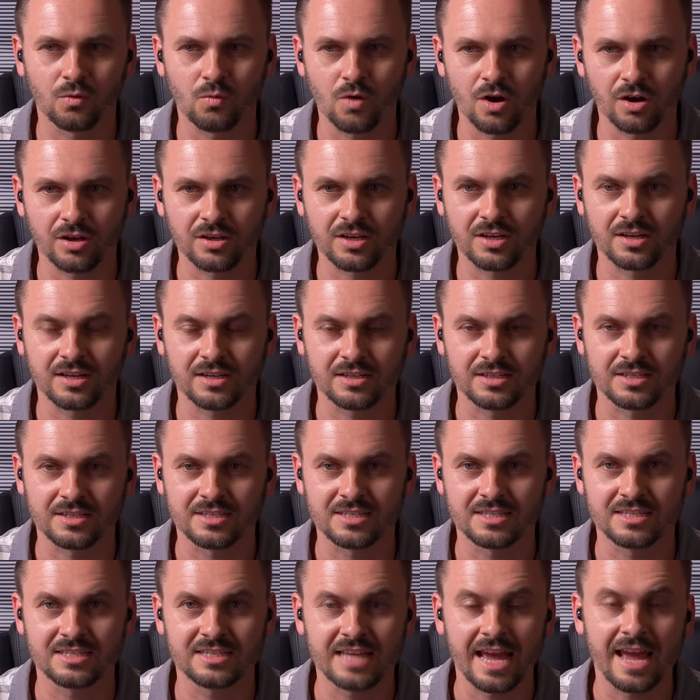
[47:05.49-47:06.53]
your work
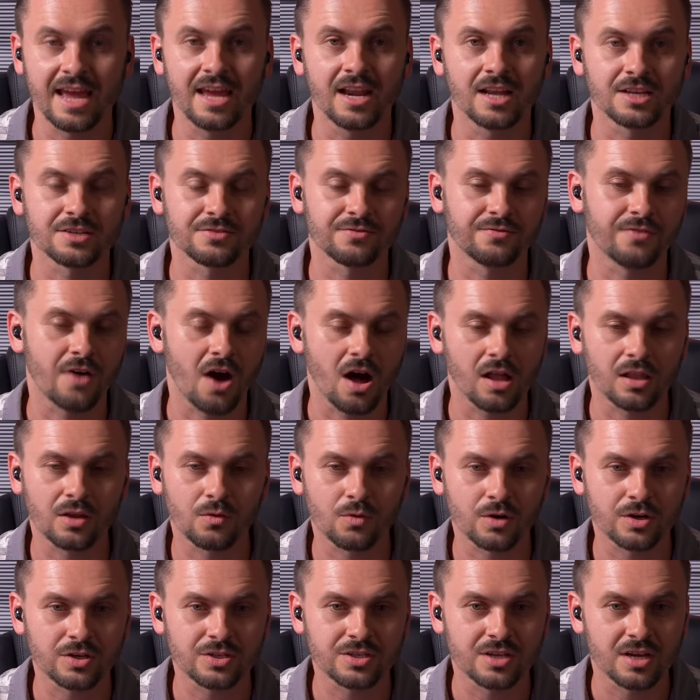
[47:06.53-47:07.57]
stayed as
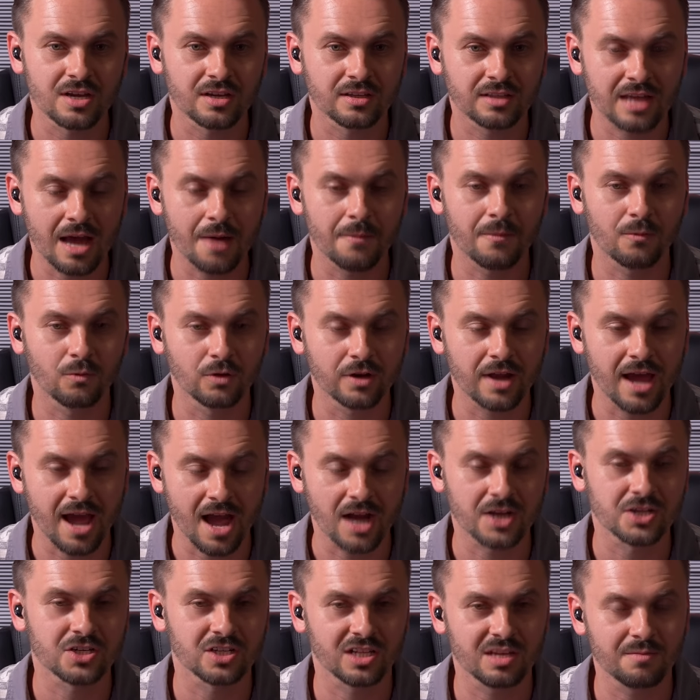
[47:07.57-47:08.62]
followers, that would
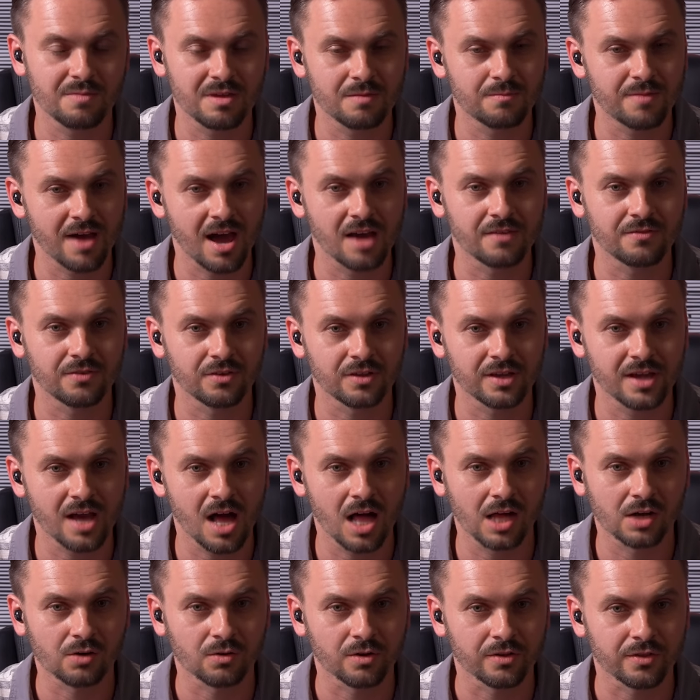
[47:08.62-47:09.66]
actually be bad for the
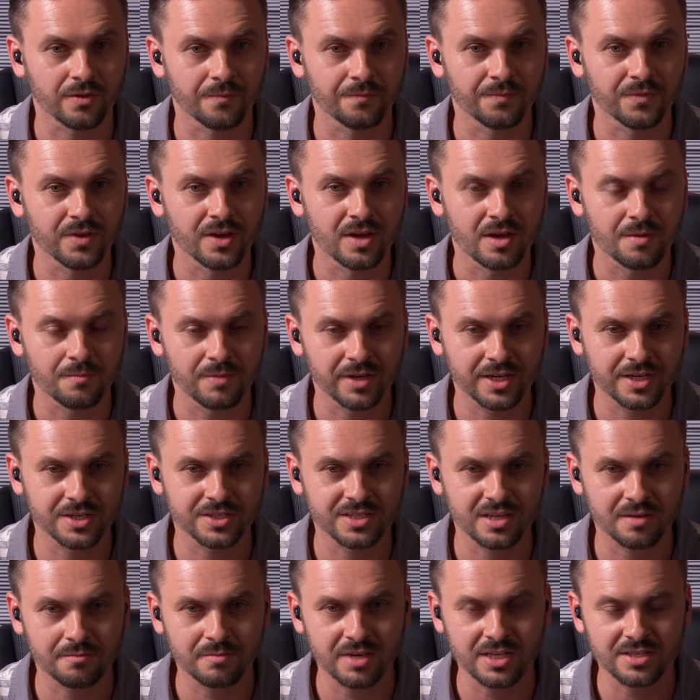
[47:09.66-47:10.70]
algorithm
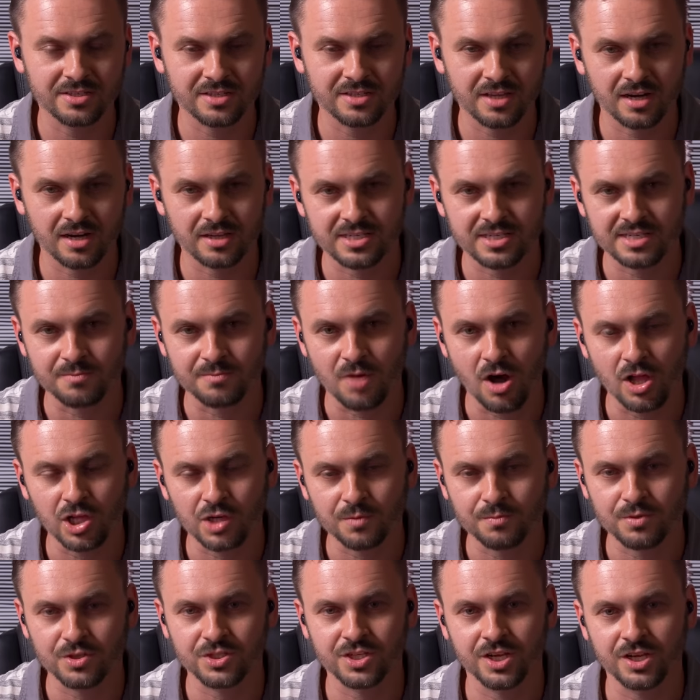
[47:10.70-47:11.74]
because it means that a
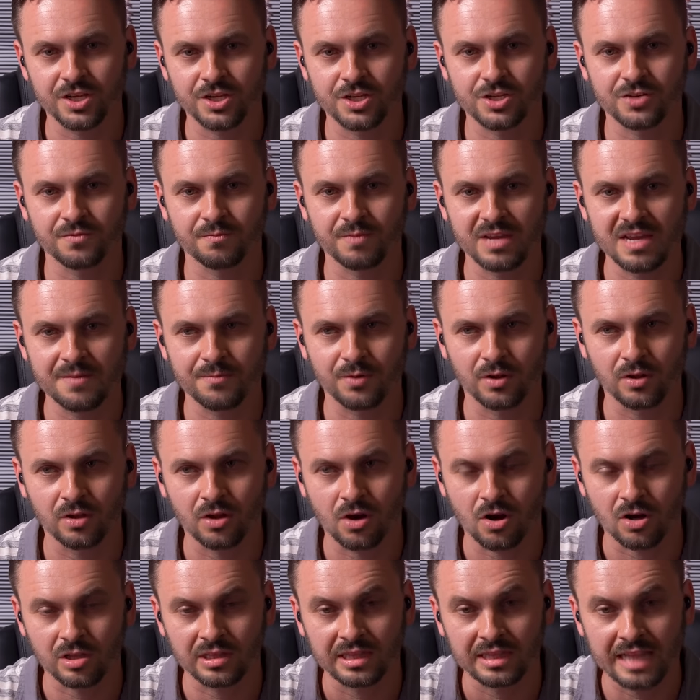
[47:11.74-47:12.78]
smaller percentage of
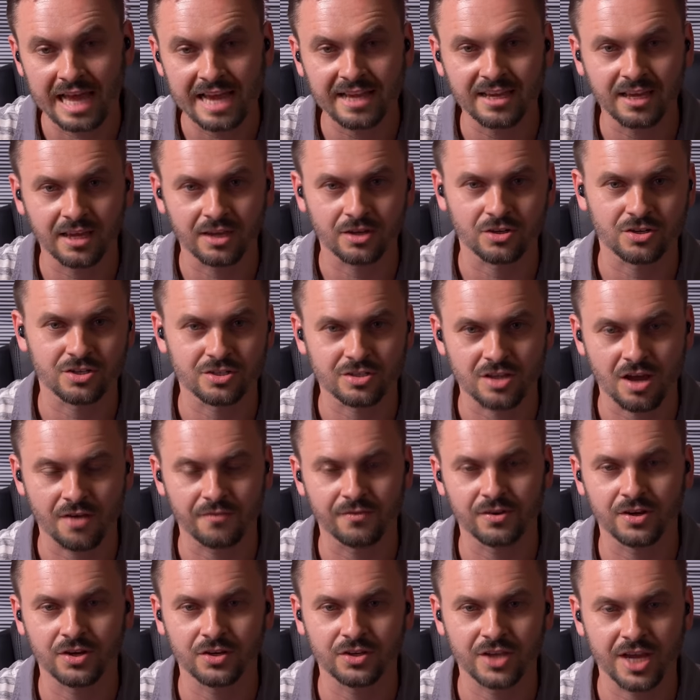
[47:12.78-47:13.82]
people are liking your
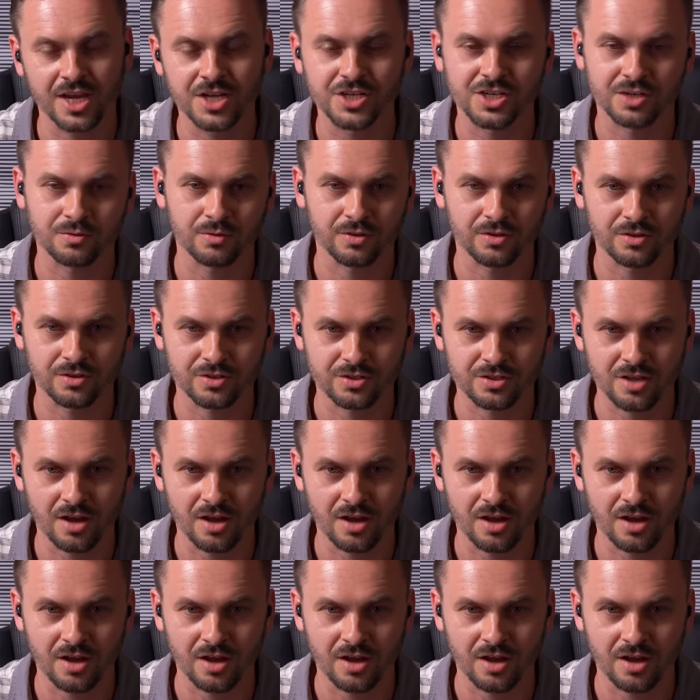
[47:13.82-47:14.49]
stuff and engaging with your